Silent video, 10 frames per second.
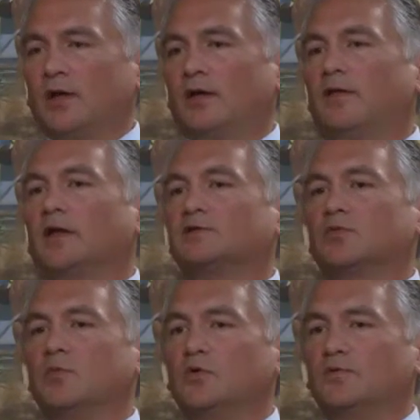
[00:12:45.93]
And I think as
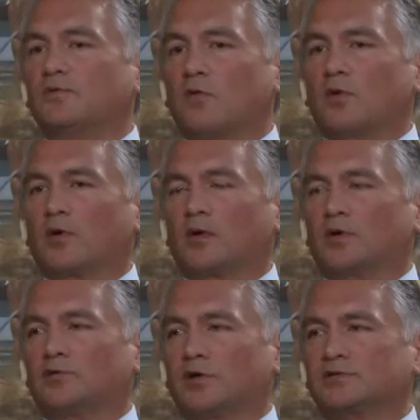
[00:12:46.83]
we move forward and
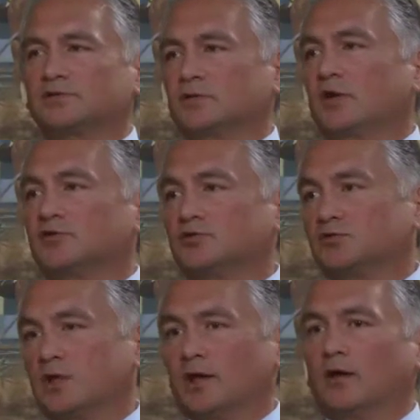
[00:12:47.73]
address
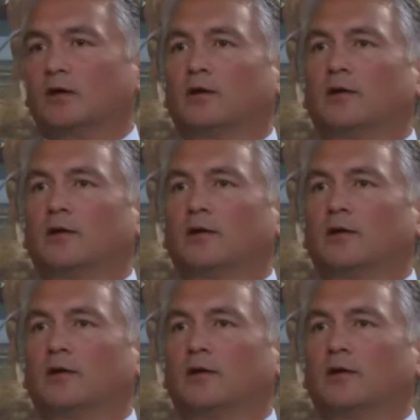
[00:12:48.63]
issues like